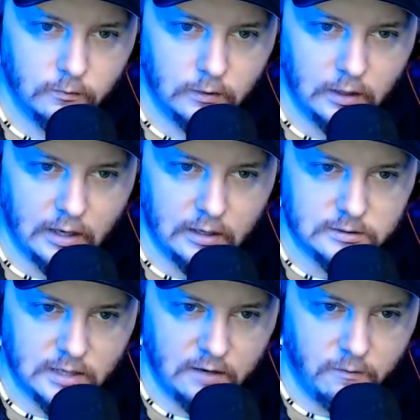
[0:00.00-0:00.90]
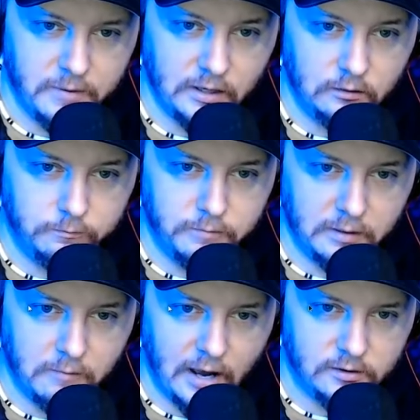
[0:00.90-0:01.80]
And it's kind of a big, big
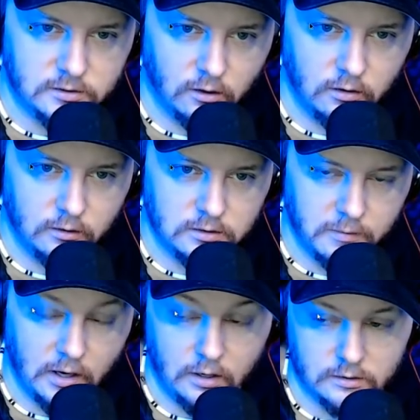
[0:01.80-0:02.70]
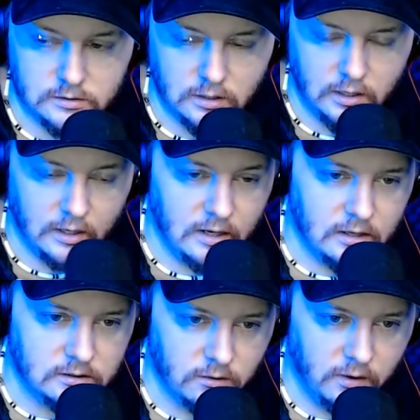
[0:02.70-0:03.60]
milestone, to be honest. It
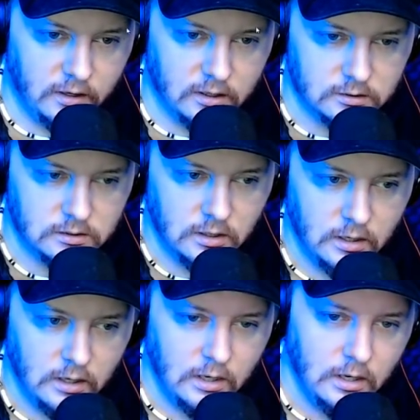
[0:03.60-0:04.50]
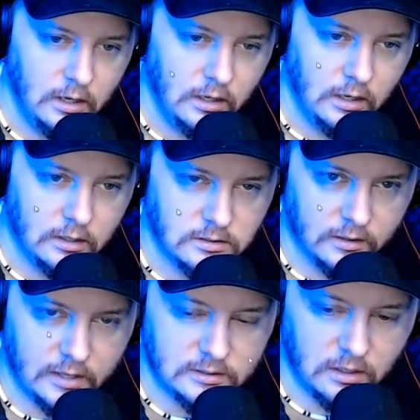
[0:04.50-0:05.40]
is. It really is. And so
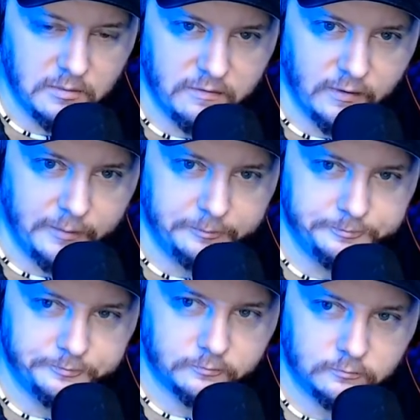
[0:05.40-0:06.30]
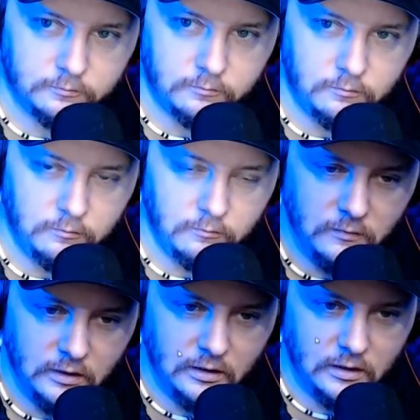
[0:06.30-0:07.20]
that's going to be fun.
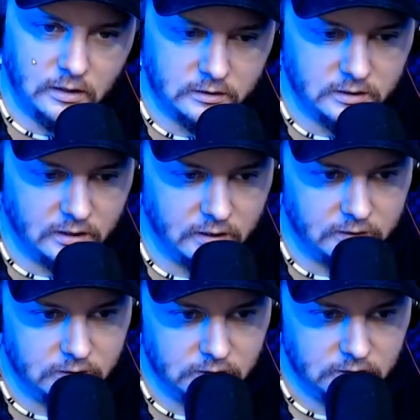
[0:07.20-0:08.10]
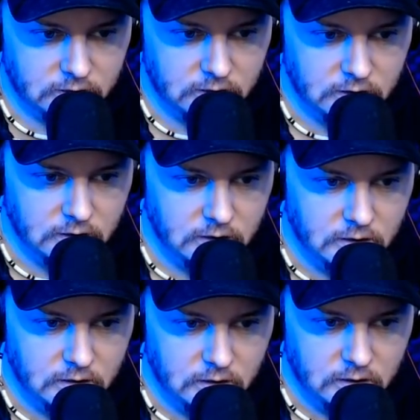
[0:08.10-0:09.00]
Oh, God.
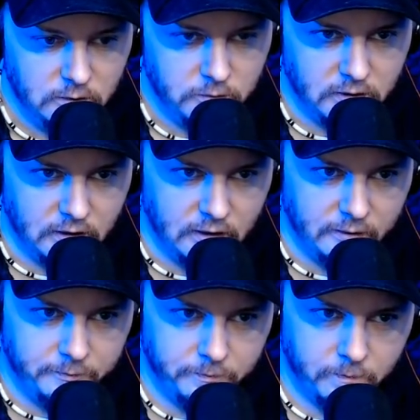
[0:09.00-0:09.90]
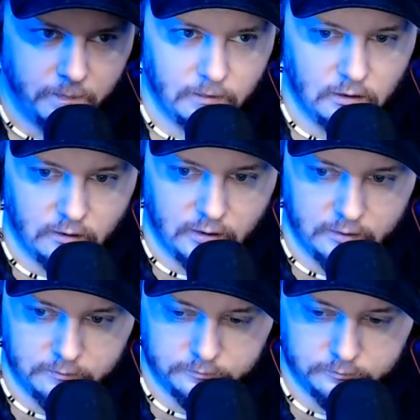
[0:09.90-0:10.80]
But, all right.
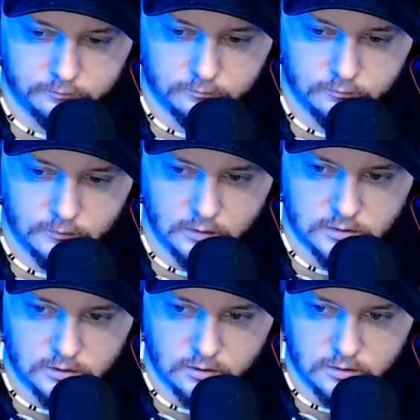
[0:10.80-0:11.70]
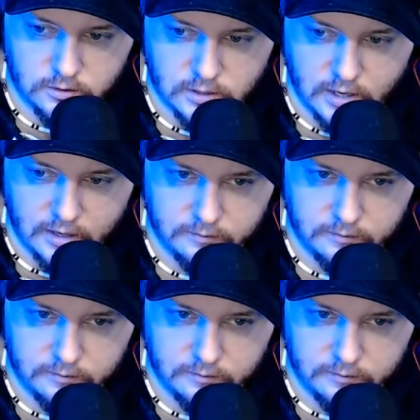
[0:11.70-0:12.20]
Let's turn to the chat.